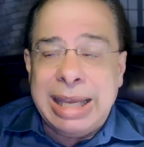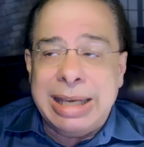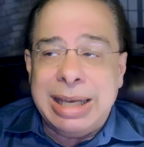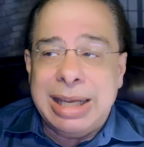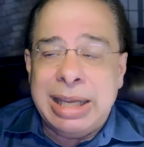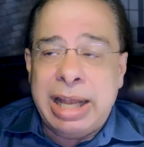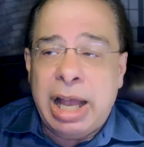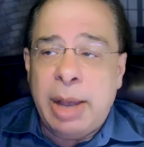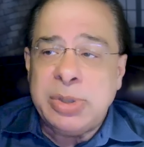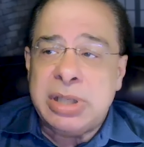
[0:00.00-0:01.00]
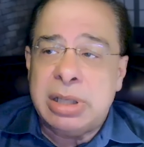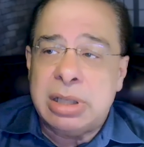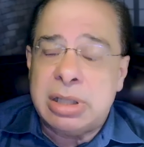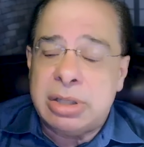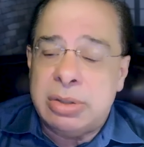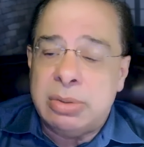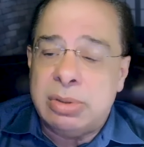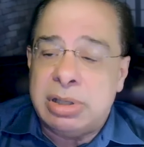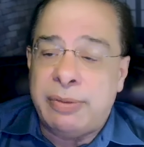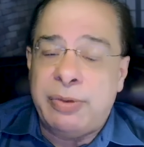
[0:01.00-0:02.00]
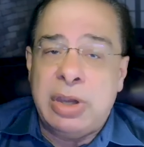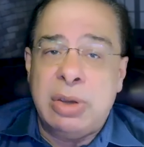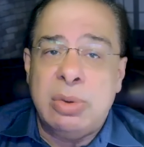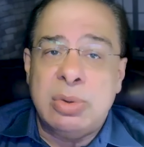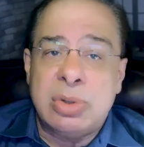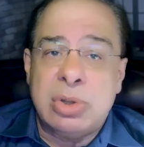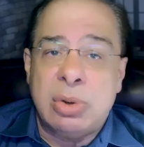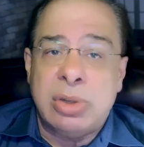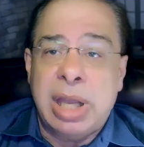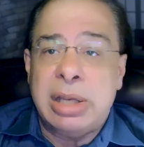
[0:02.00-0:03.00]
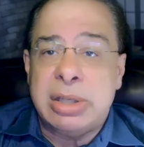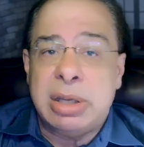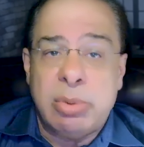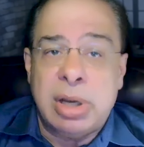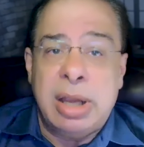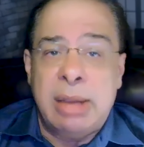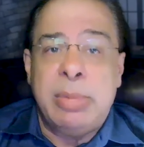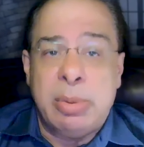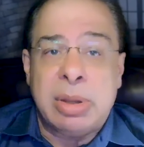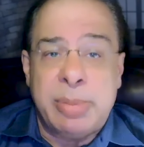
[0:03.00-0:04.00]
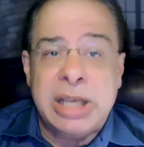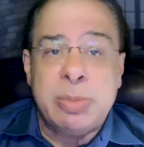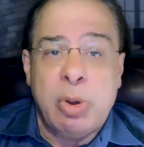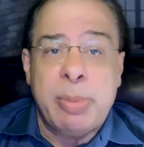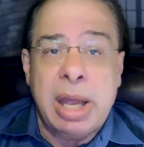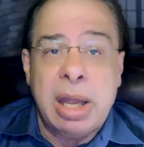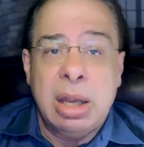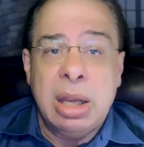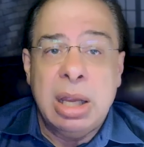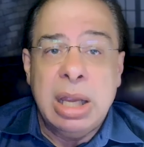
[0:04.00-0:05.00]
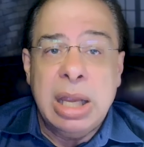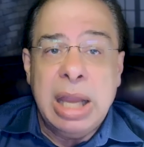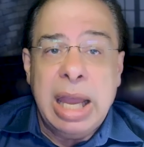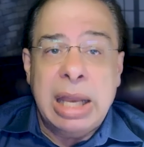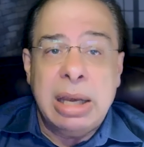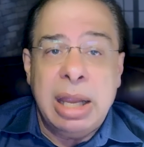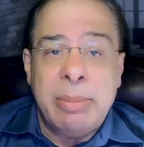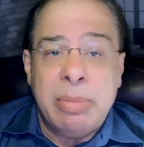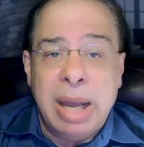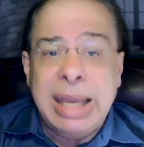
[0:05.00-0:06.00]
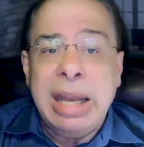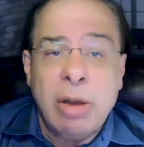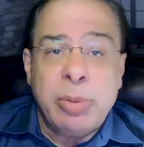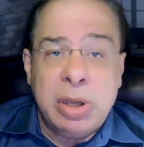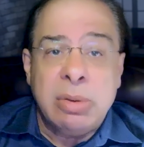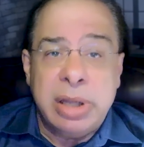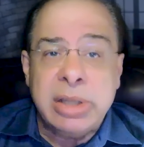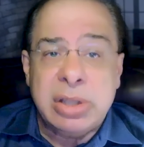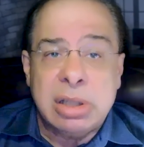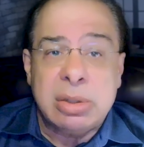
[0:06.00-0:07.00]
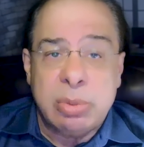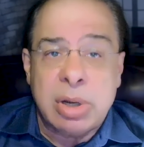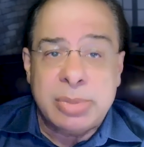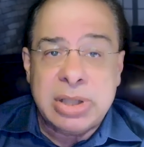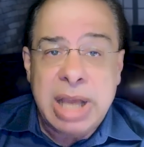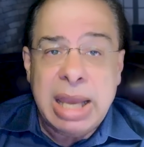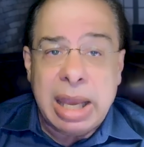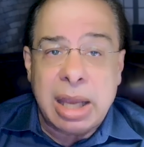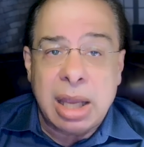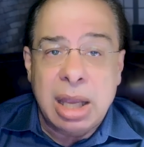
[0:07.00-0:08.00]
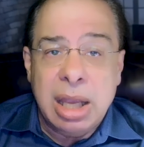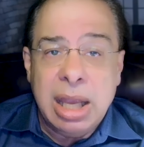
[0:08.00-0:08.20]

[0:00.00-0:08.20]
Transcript: it it helps to to diffuse your tendency to want to hit me with a baseball bat and it might help you listen to what i'm saying